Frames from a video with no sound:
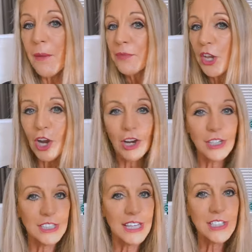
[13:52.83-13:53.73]
The
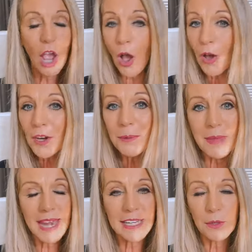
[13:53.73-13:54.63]
curse is
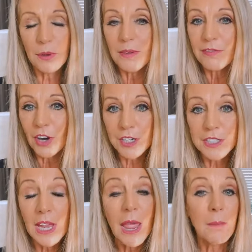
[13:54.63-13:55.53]
automatically reversed